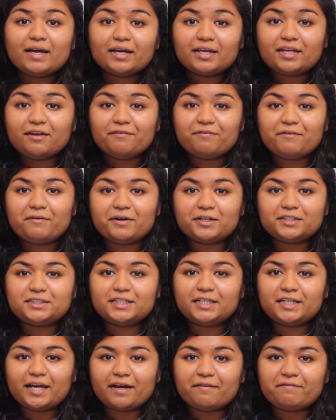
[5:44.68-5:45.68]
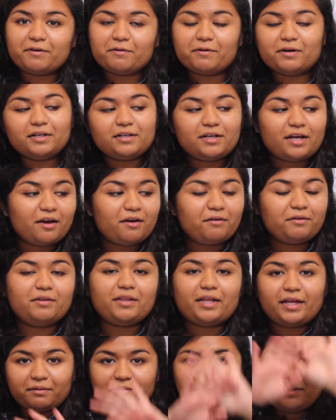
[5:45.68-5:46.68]
Thank you for watching everyone. I hope
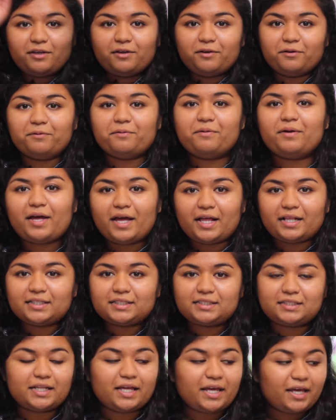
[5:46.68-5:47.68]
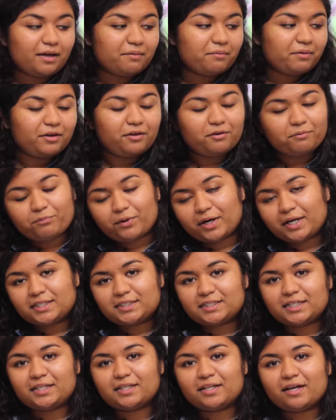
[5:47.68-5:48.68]
you like my new end slate and my new
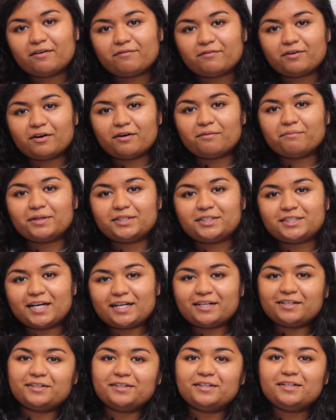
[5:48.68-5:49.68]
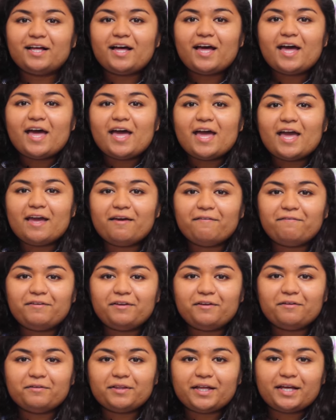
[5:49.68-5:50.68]
branding that I've got on my channel. If
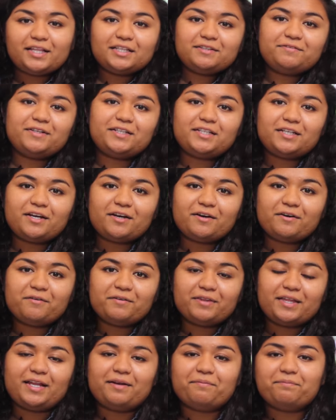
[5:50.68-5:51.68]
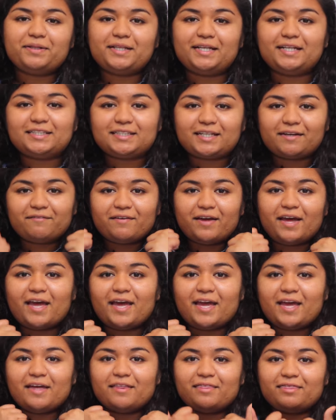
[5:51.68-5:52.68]
you like this video, then please give it
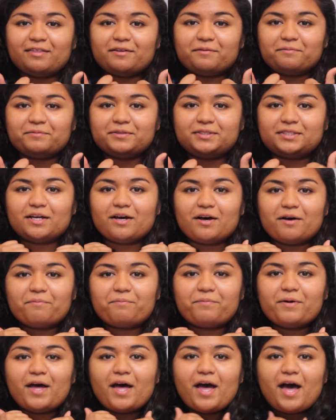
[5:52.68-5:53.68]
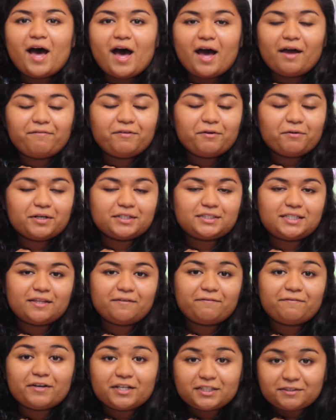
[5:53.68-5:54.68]
a thumbs up. If you want to see
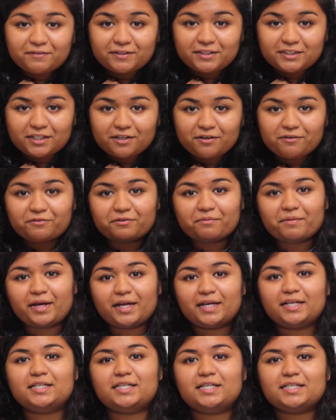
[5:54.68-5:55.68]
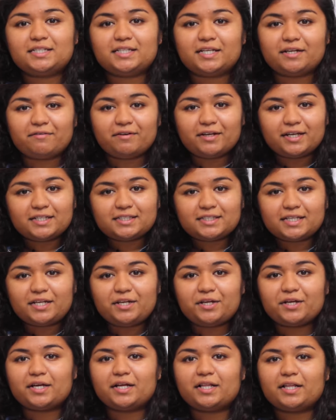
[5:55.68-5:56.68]
the first video from my India series,
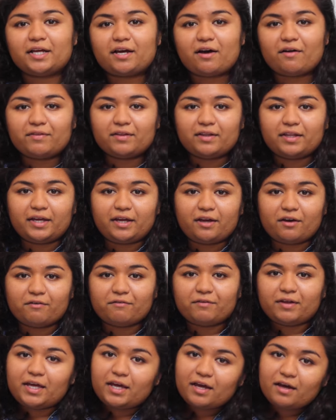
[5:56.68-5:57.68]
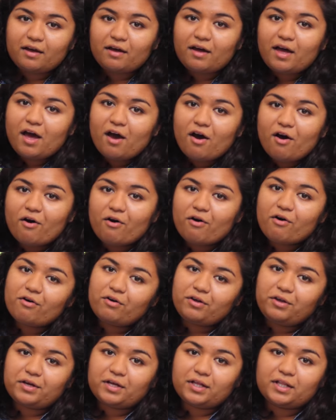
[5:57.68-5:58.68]
then you can click on the link over here,
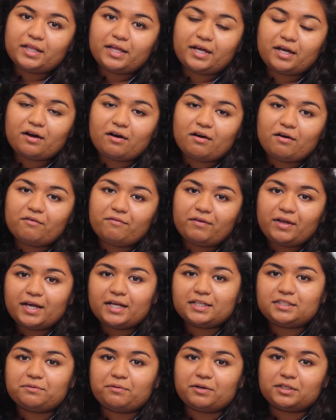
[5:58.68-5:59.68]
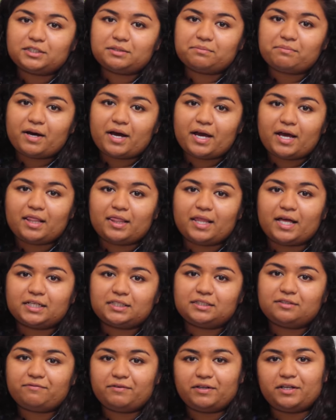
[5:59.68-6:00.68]
or you can click over here to watch my
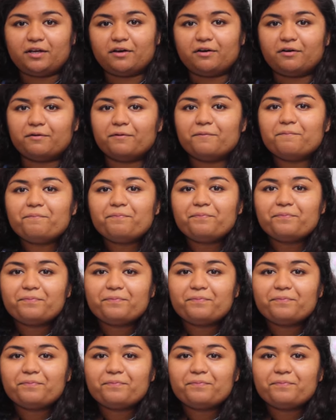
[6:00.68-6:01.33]
last video.